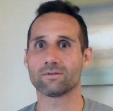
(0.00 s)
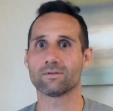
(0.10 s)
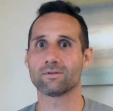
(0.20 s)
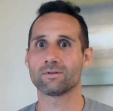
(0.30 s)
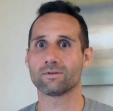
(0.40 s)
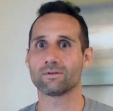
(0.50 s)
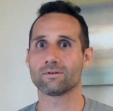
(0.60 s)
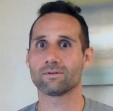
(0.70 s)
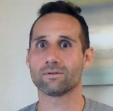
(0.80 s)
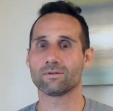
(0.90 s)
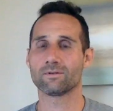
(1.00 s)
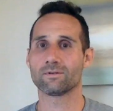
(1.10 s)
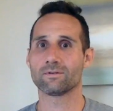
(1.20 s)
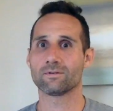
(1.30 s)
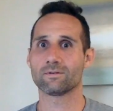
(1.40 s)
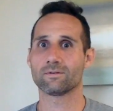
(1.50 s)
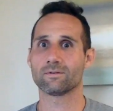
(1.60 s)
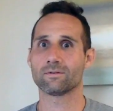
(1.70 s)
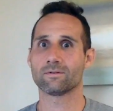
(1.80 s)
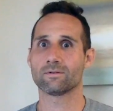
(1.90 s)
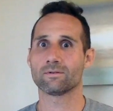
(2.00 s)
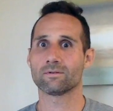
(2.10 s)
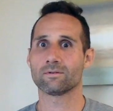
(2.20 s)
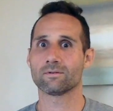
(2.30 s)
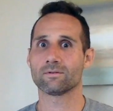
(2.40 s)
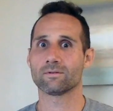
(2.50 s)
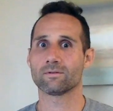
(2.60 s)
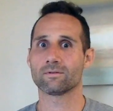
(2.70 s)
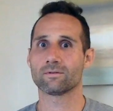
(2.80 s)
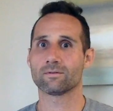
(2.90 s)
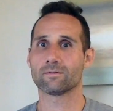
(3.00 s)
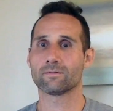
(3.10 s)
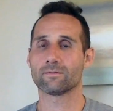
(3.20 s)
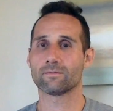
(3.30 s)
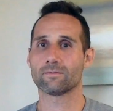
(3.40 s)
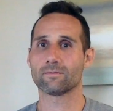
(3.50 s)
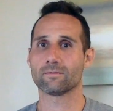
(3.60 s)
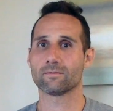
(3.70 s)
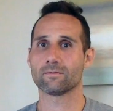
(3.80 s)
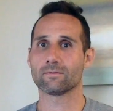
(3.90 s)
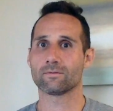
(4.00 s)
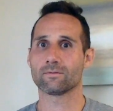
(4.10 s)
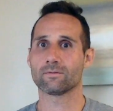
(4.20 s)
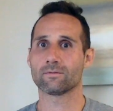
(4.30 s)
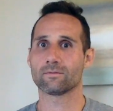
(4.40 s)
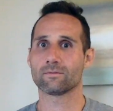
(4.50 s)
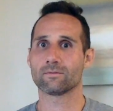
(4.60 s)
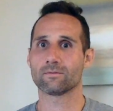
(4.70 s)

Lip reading: No one is speaking in this clip.